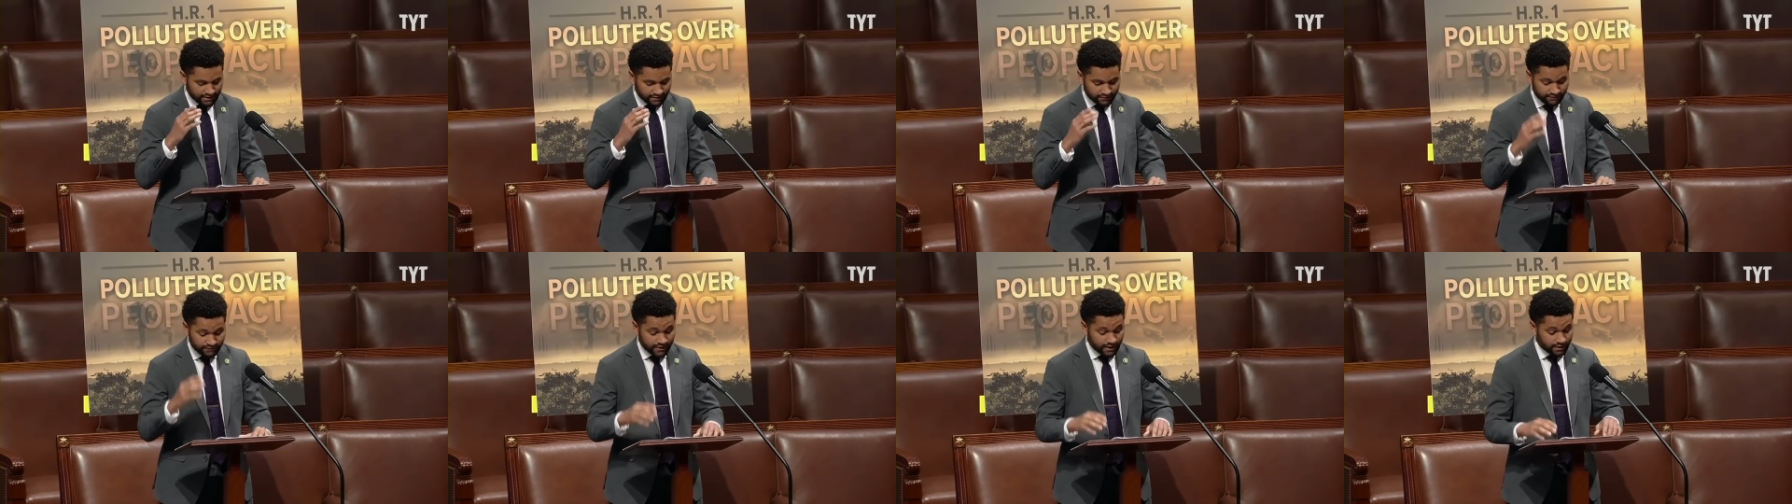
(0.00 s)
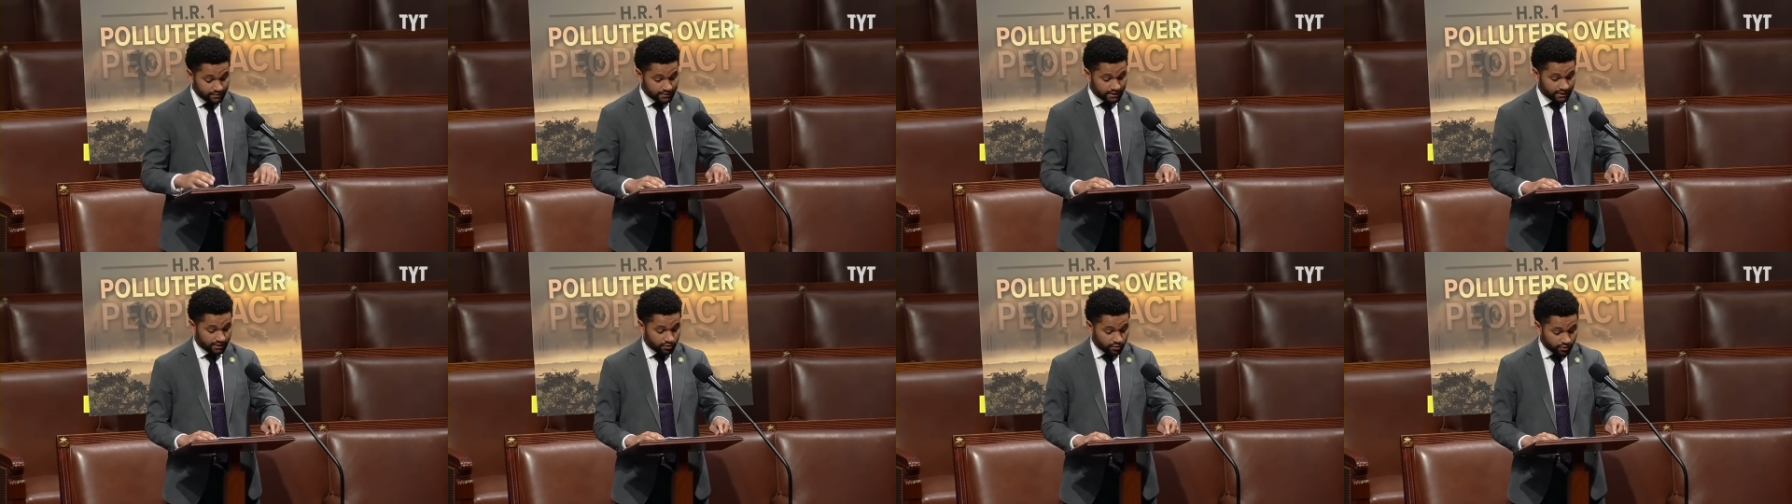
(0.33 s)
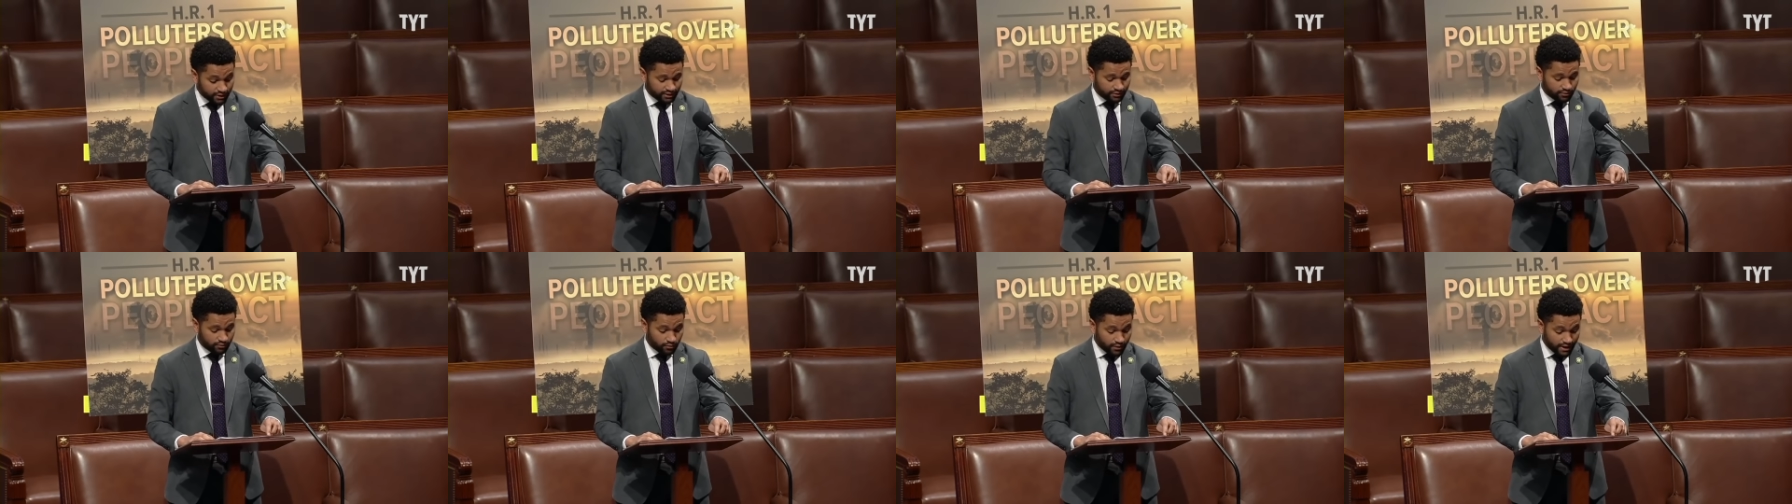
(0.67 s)
in a very
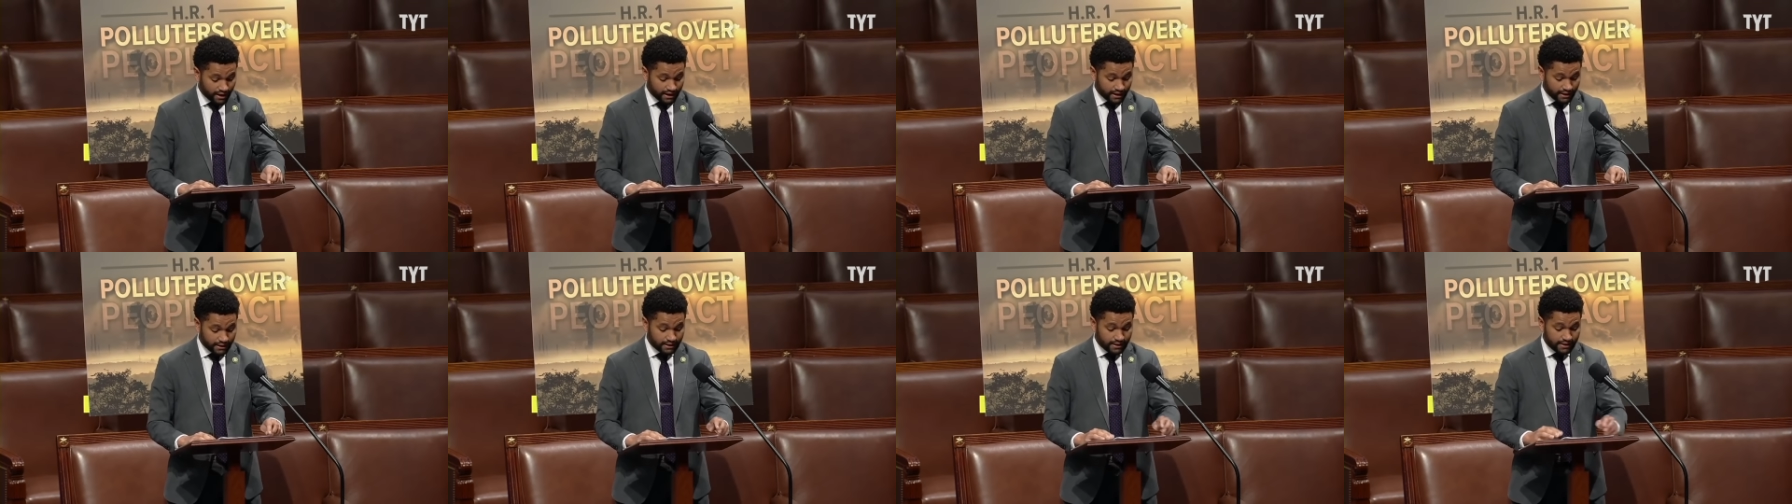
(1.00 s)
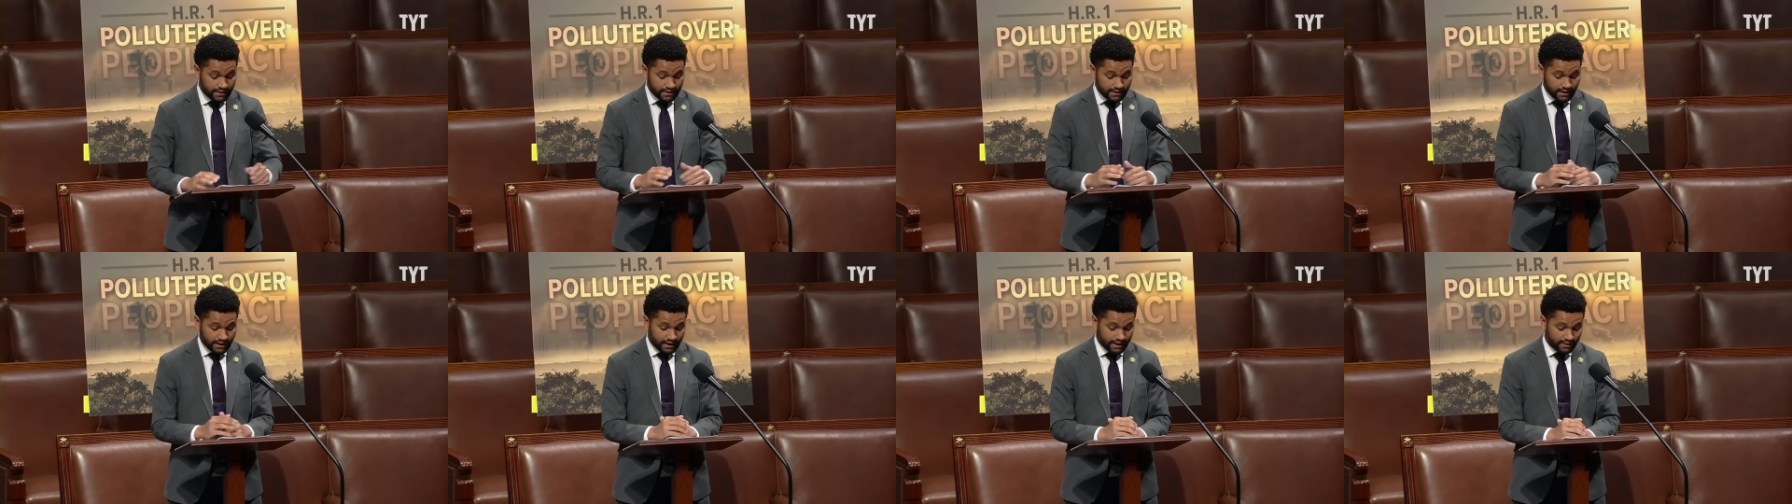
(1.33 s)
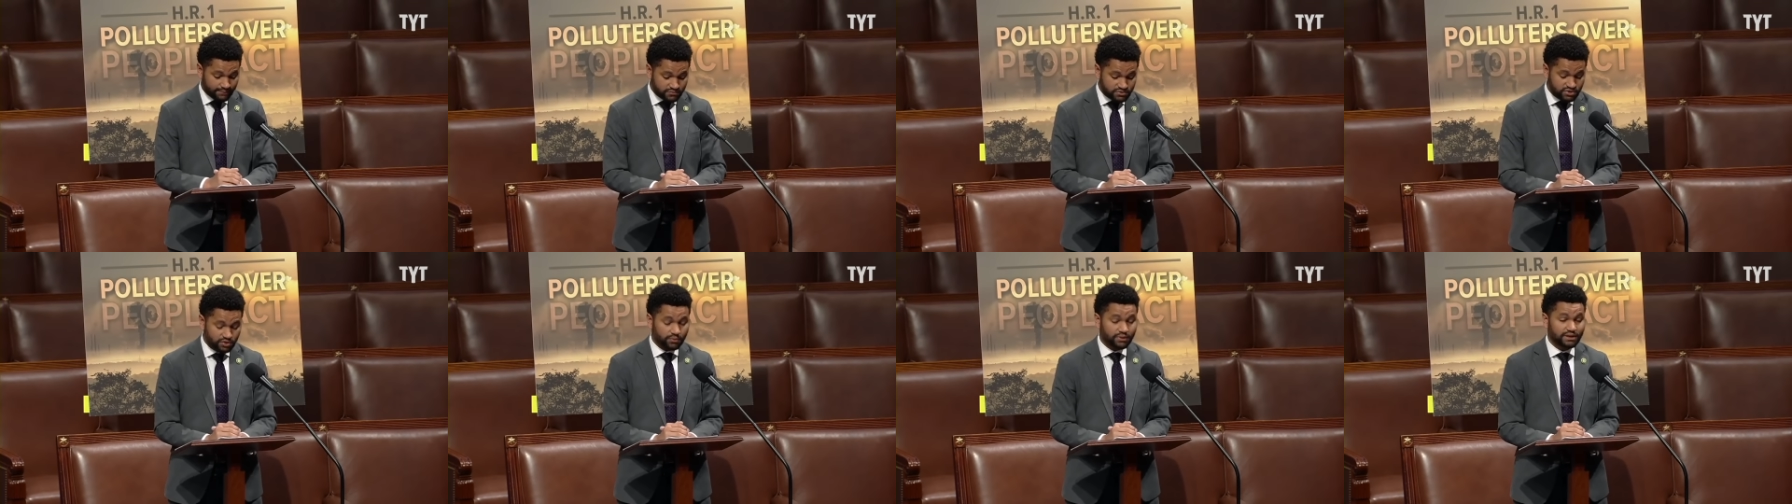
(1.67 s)
quick way
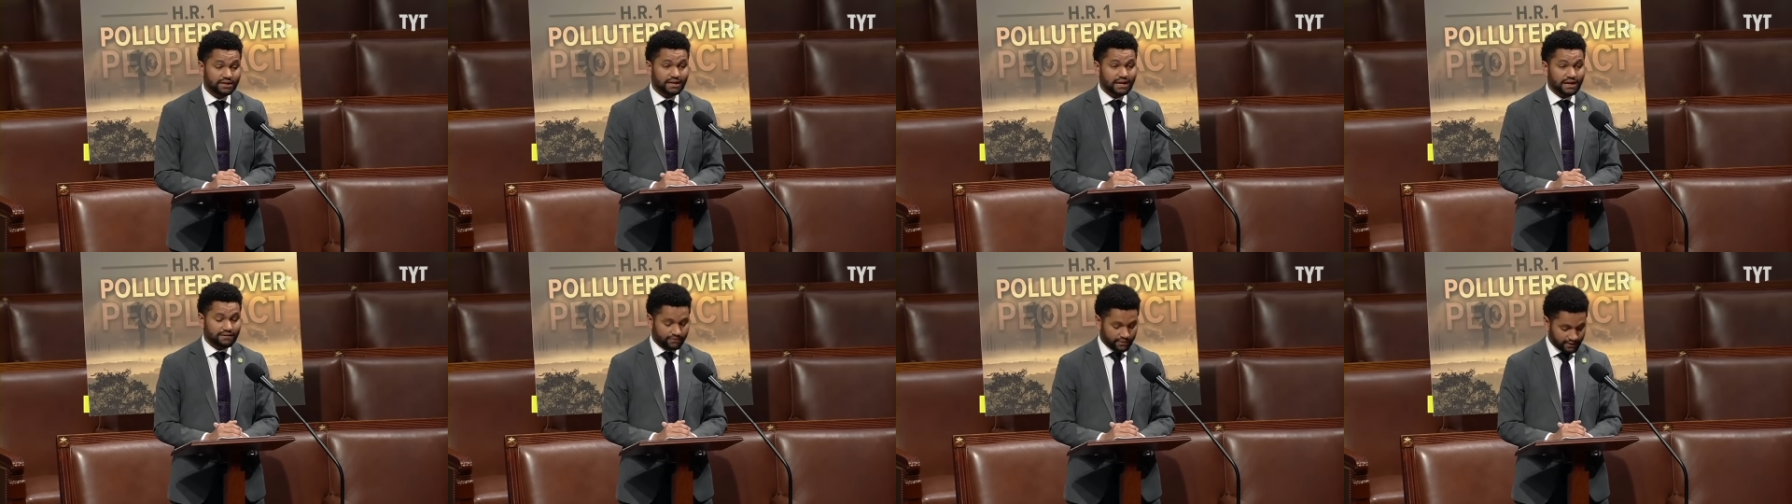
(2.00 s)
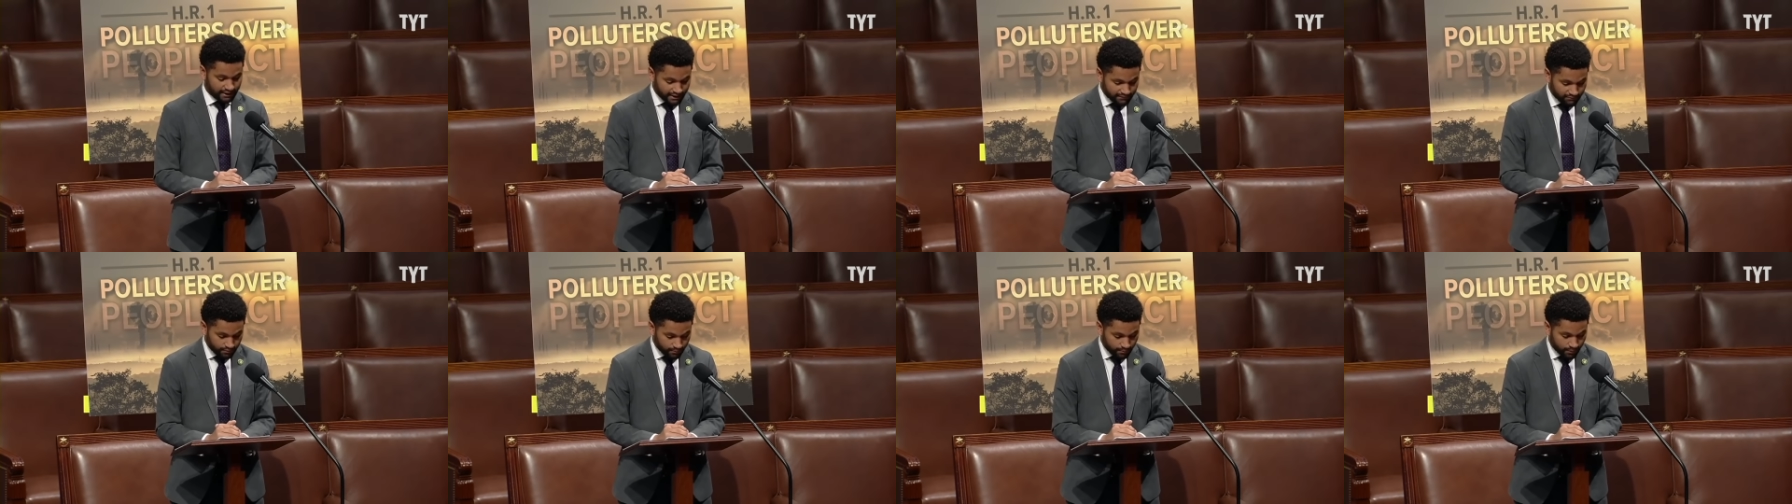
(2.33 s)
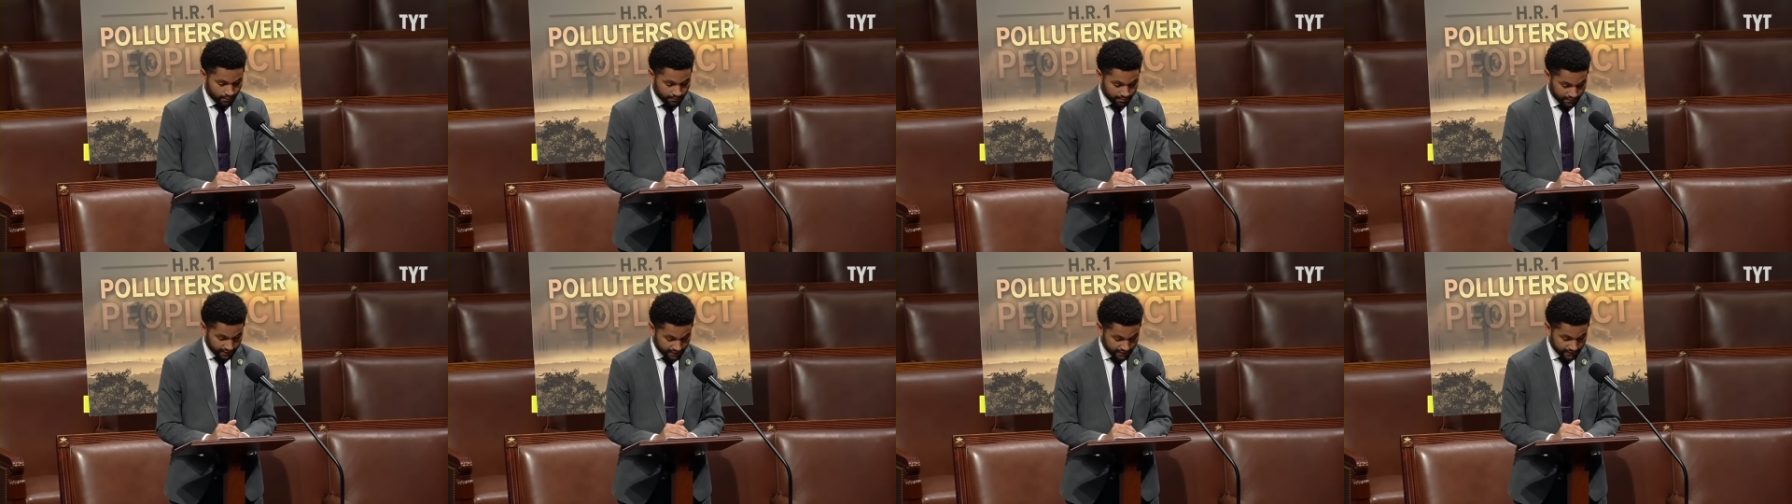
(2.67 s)
um, so we can have a
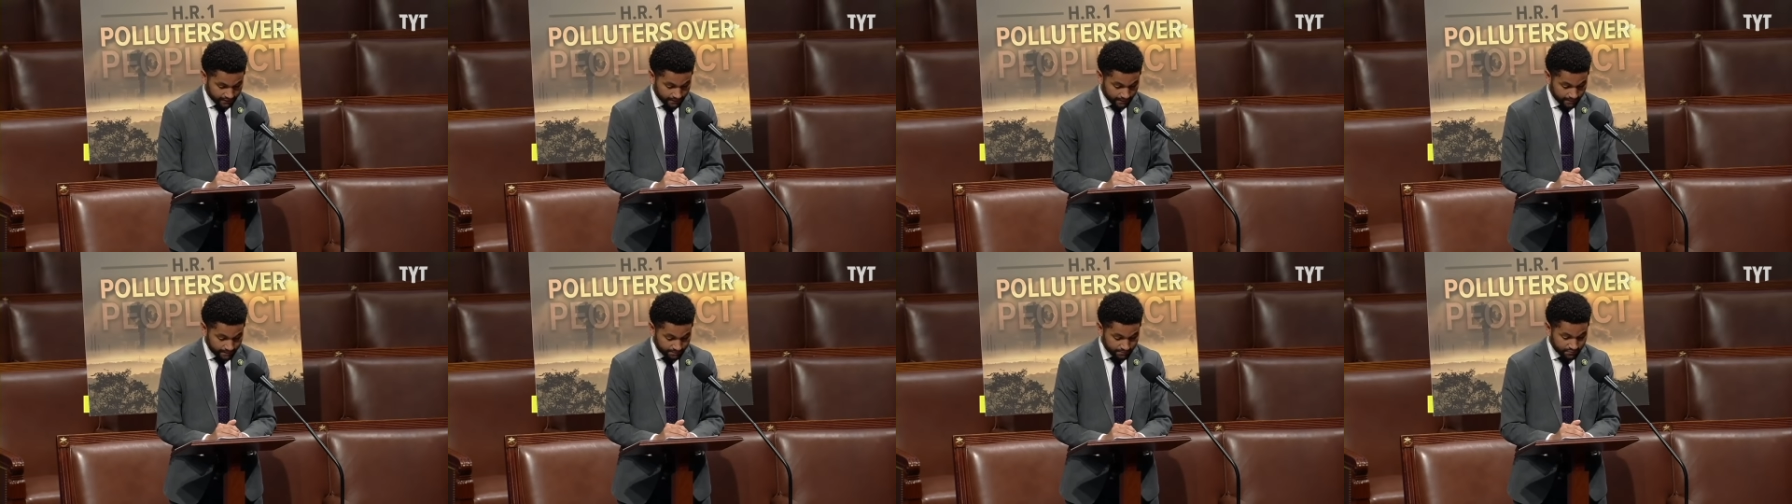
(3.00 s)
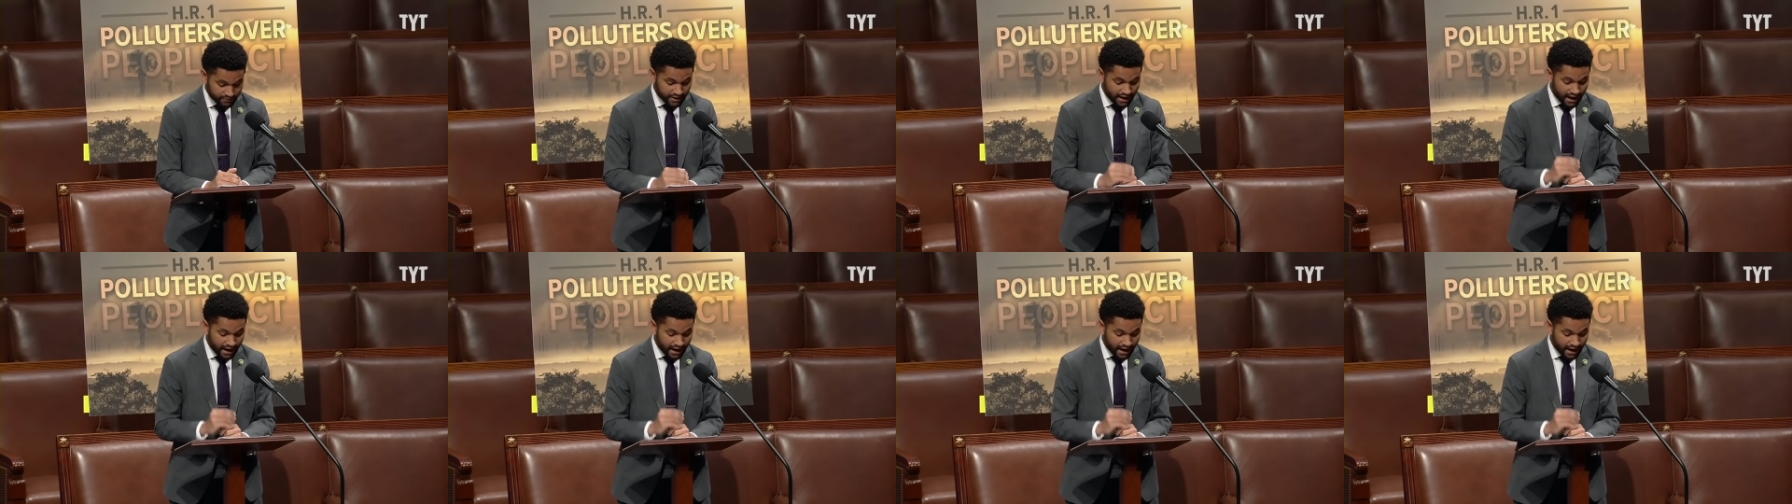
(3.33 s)
livable planet.